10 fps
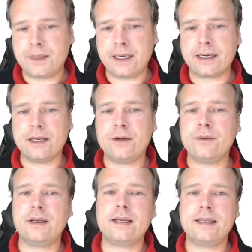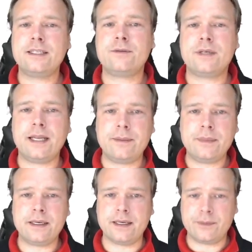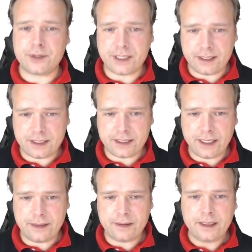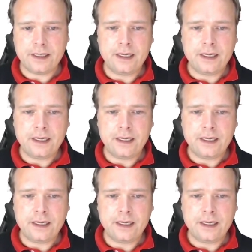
Then I can do it like this with M and then a percentage sign.